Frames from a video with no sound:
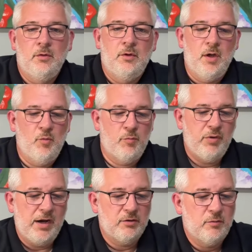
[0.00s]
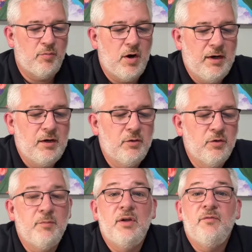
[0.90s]
a more practical part here in a
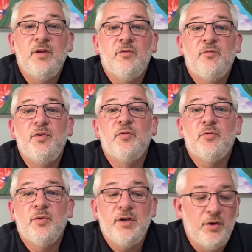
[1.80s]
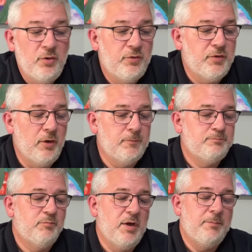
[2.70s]
little bit, feel free to do so.
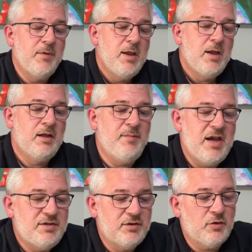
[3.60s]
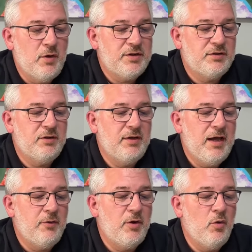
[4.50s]
But let me ask you this question today. I
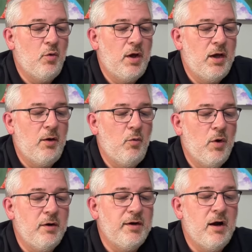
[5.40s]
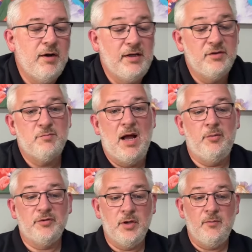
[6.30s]
don't know, where did our English
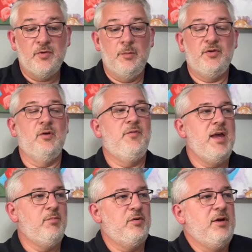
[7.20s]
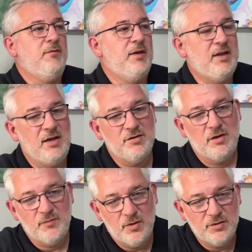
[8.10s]
Bibles come from? So if they believe that the King
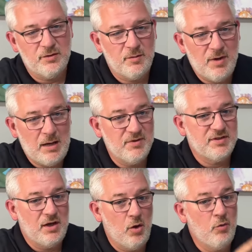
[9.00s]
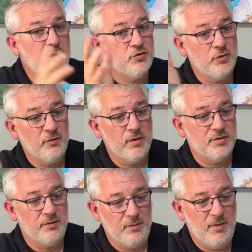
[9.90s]
James Version of the Bible is the only true
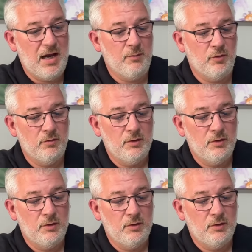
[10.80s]
version of the Bible,